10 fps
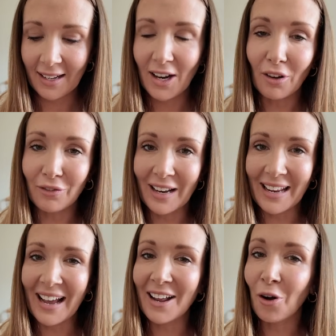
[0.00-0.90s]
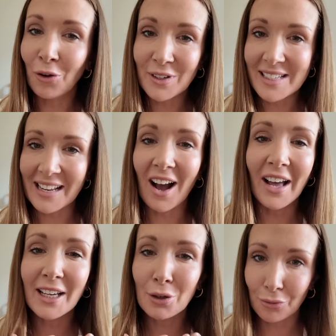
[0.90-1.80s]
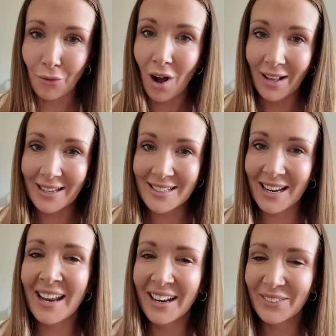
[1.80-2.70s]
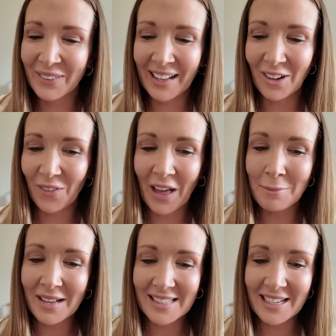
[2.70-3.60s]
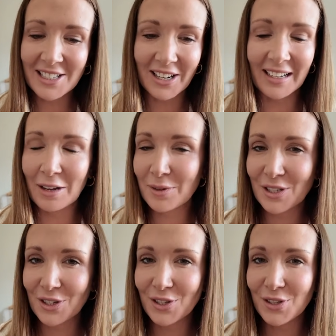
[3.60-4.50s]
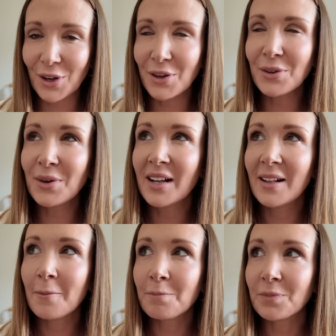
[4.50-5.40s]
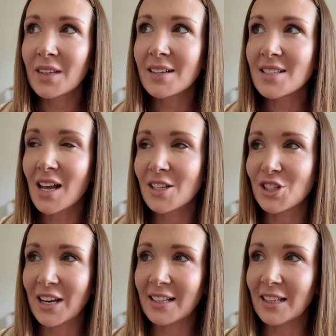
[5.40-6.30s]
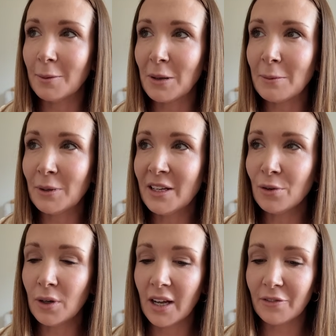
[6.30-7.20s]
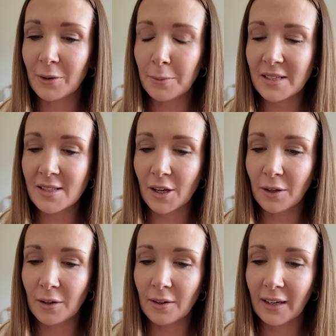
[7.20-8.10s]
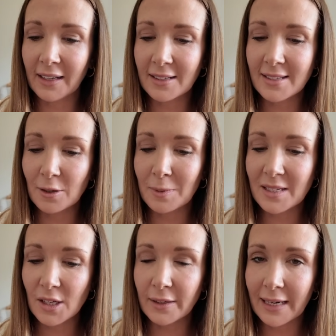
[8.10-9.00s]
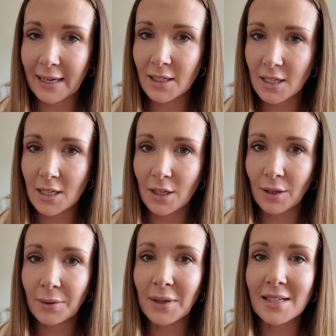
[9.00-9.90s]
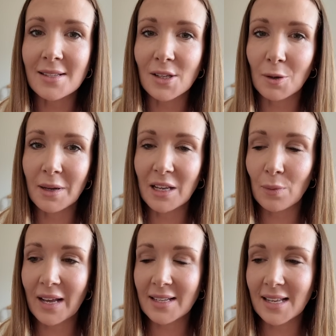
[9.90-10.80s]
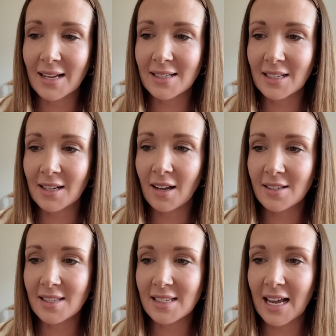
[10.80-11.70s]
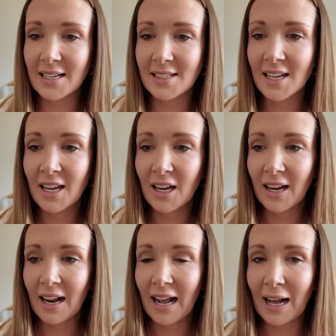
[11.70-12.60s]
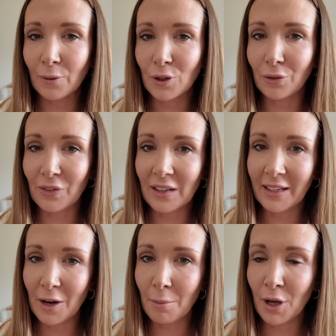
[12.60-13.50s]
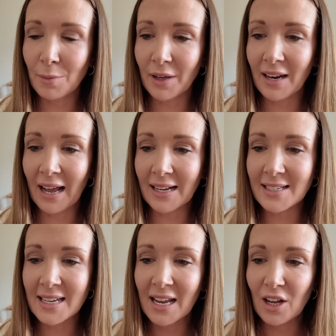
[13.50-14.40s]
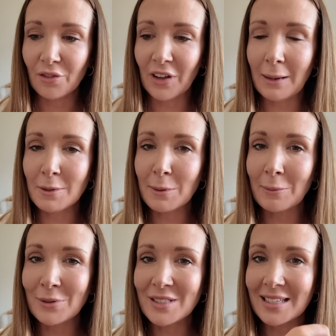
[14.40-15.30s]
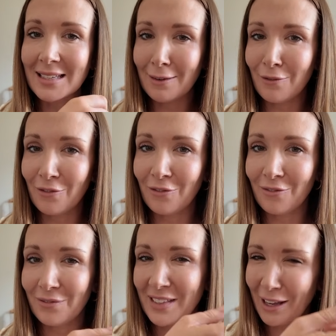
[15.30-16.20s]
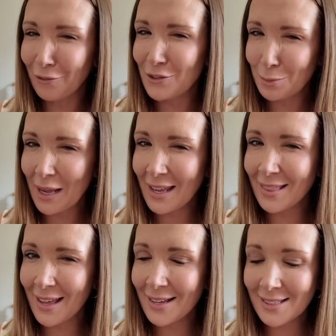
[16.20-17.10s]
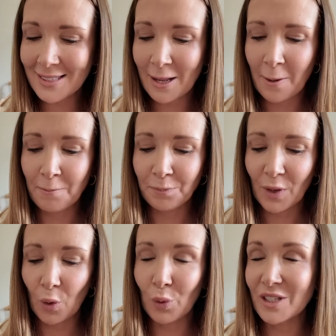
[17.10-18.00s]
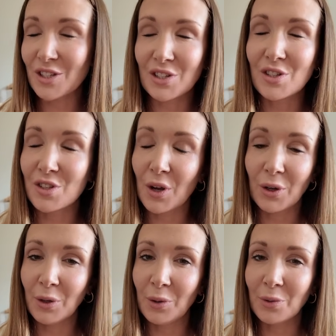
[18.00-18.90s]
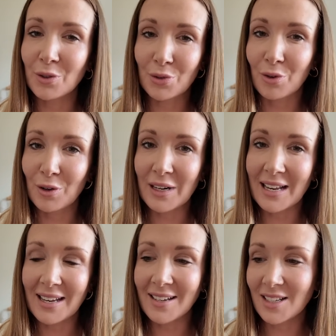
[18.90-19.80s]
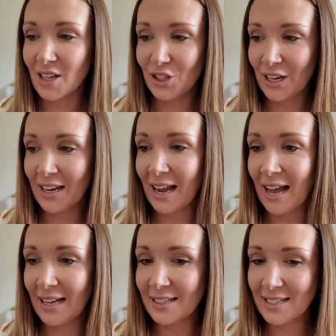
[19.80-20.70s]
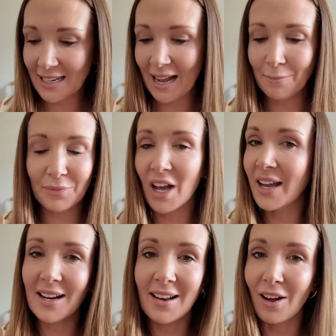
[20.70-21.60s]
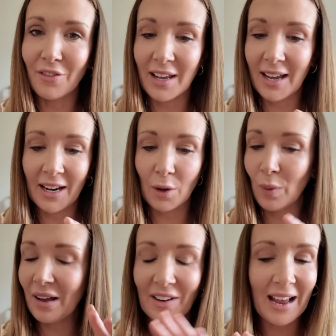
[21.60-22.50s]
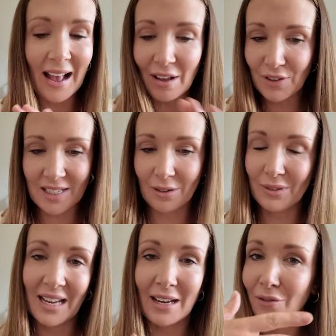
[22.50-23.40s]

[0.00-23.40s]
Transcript: lovely. And honestly, I cried when I got that message. Like, it was just so touching that people in your life can be so, like, can still be so linked to you in so many ways and can understand how you feel in a moment. And for him to be able to gift me this was just so truly touching. And yeah, I love it and I wear it every single day. In